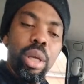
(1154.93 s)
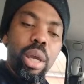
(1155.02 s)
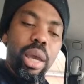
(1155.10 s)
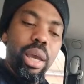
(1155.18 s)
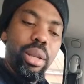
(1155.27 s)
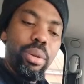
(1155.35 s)

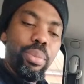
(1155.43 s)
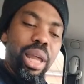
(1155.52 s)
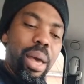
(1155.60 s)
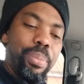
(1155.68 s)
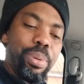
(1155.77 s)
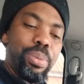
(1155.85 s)
And what
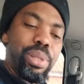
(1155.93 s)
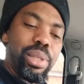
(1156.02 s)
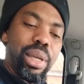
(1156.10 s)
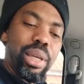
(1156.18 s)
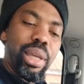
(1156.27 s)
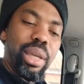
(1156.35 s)
happened was
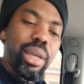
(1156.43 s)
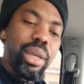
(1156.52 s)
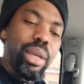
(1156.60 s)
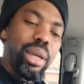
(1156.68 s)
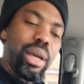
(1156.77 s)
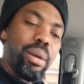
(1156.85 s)

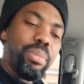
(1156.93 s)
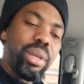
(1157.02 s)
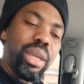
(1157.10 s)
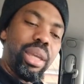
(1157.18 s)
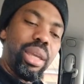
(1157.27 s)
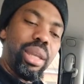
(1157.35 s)
he
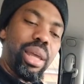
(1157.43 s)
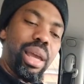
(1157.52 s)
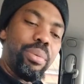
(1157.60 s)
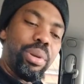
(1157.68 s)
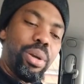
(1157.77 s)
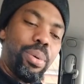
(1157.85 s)
and
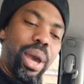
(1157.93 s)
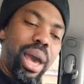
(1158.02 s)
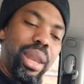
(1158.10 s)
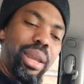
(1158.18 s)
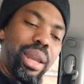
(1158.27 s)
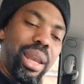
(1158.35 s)
I would go
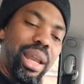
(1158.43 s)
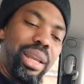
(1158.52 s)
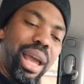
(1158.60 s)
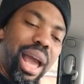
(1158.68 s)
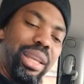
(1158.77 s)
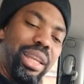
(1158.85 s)
at it, and I
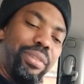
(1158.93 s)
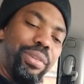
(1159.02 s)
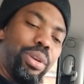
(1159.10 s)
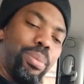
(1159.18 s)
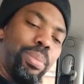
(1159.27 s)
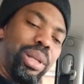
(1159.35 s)
didn't even
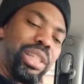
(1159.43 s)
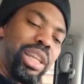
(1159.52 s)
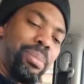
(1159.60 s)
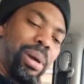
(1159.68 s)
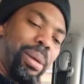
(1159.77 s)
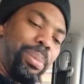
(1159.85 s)
know much of
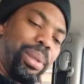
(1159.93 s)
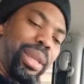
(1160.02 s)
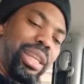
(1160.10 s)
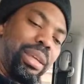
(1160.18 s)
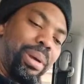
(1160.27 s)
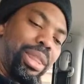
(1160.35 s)
the Bible at
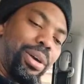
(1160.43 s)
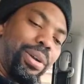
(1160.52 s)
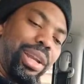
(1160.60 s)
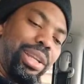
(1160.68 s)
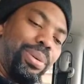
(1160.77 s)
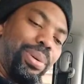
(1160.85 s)
that time. I thought
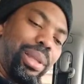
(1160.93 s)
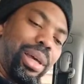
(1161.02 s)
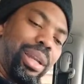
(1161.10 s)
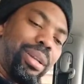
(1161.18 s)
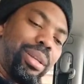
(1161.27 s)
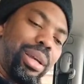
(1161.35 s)
I knew a
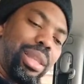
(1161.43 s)
lot.